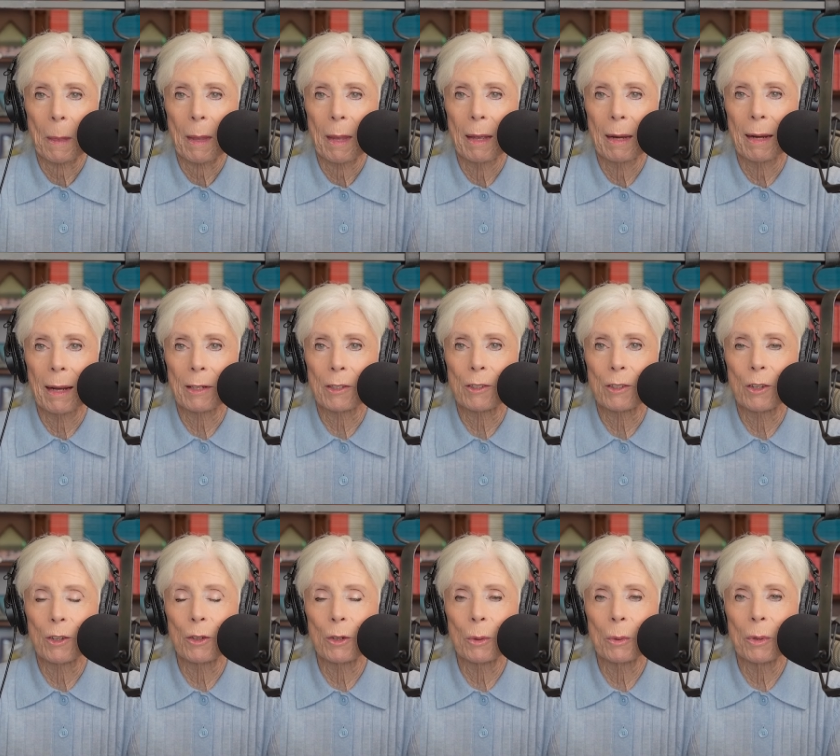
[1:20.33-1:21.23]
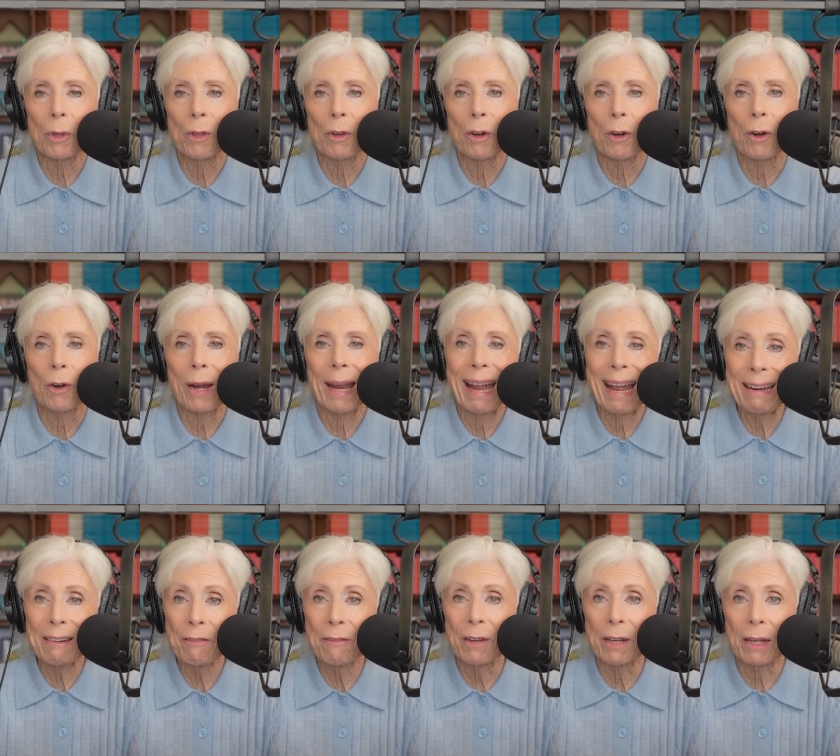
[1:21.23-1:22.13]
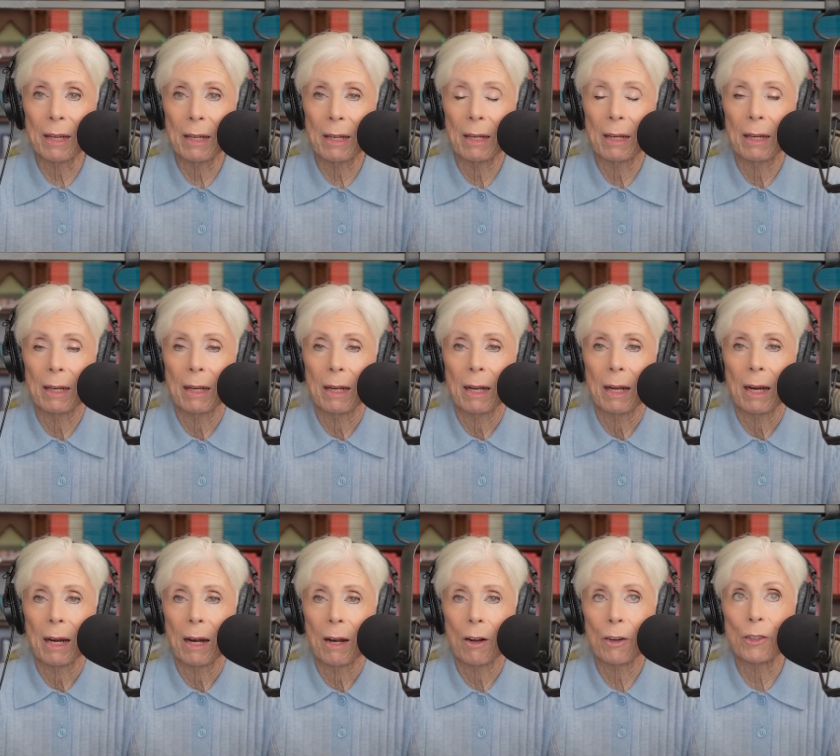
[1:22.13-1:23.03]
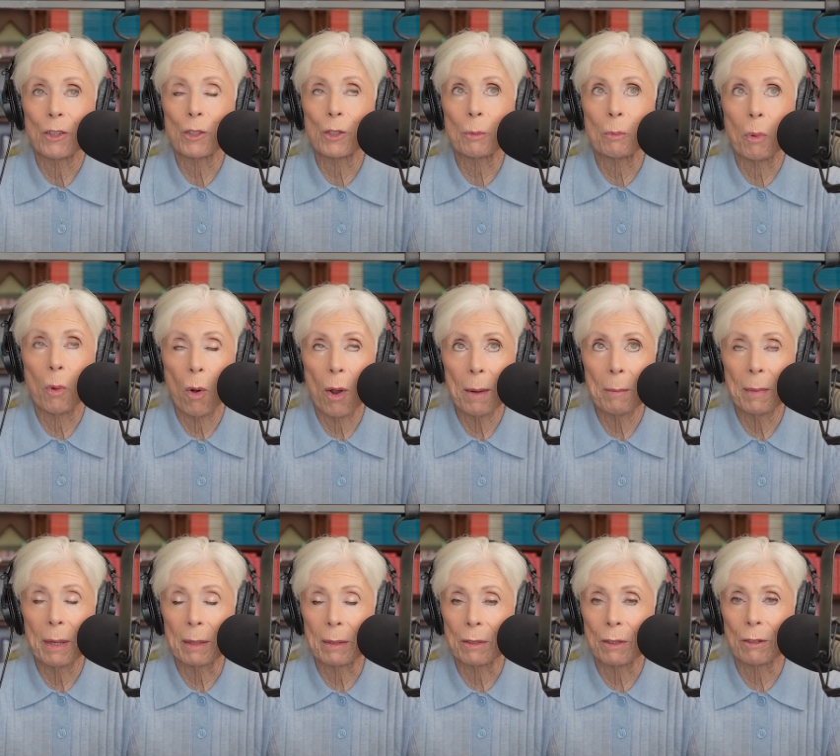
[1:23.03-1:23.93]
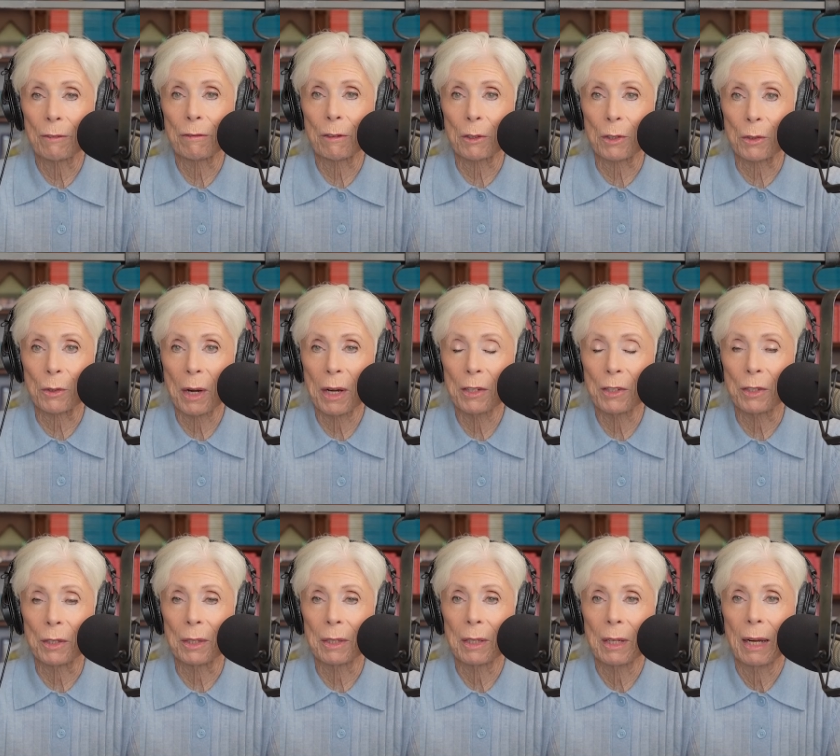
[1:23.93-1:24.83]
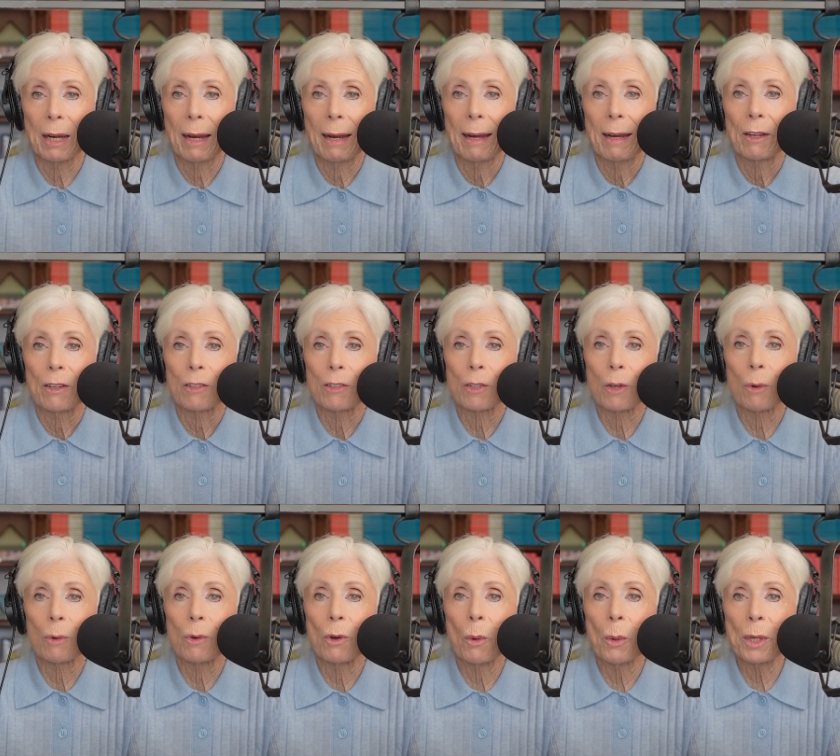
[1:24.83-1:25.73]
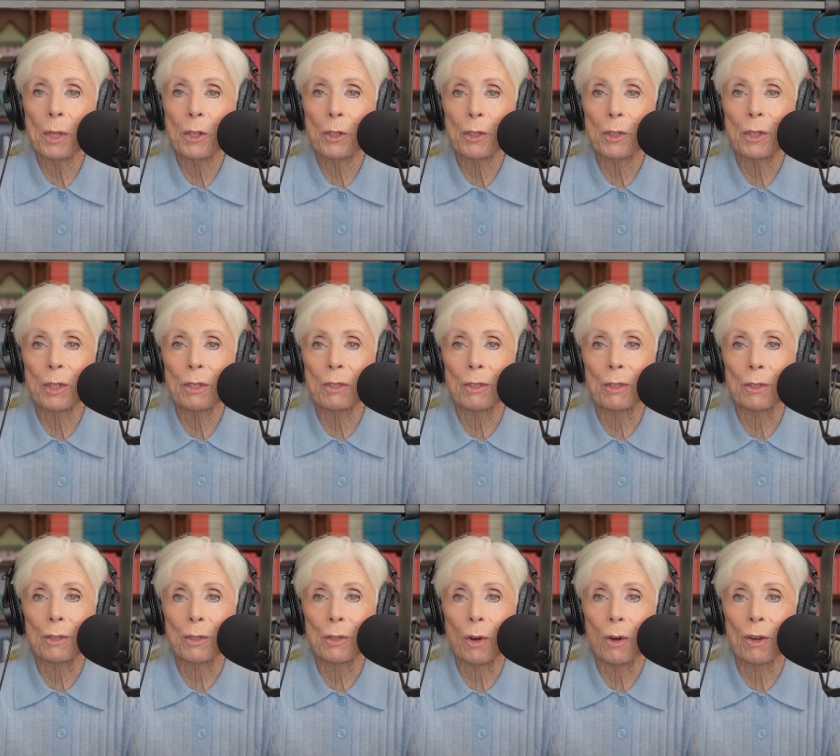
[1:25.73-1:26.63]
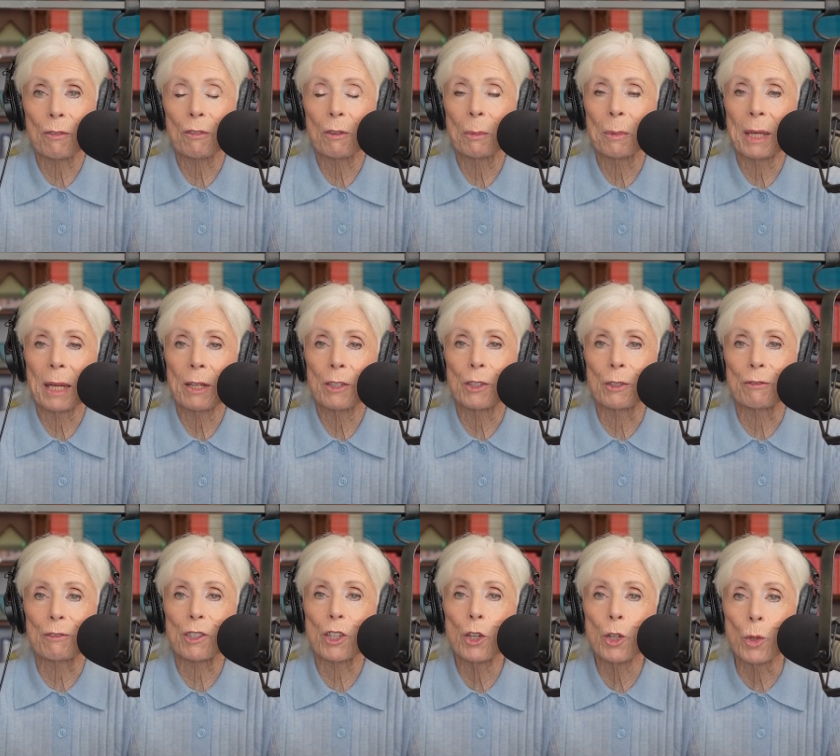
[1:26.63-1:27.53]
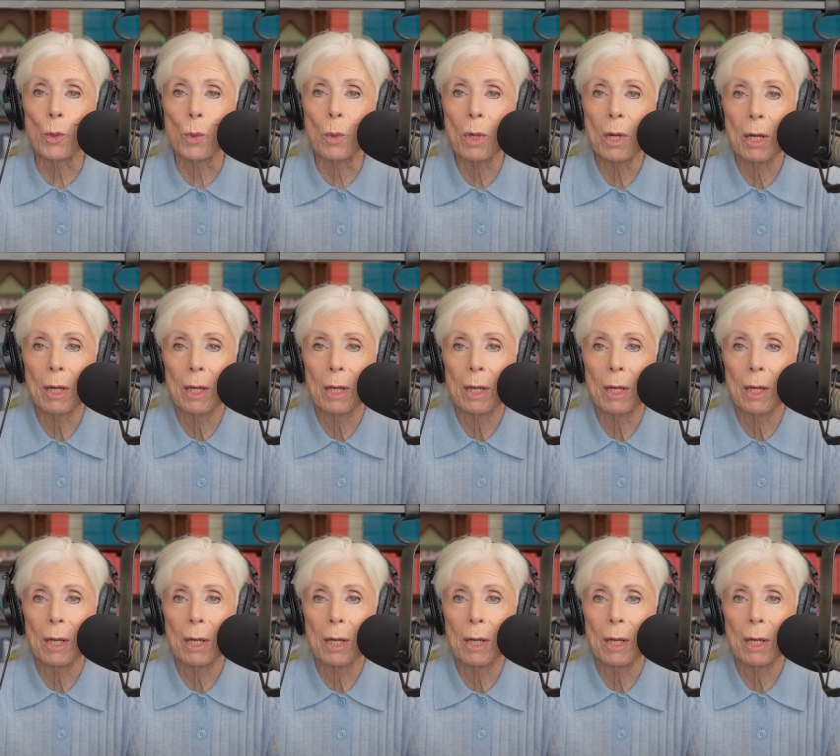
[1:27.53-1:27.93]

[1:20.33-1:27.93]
It has to do with her envy, her disappointment, her frustration. So, knowing your sister started from the age of two.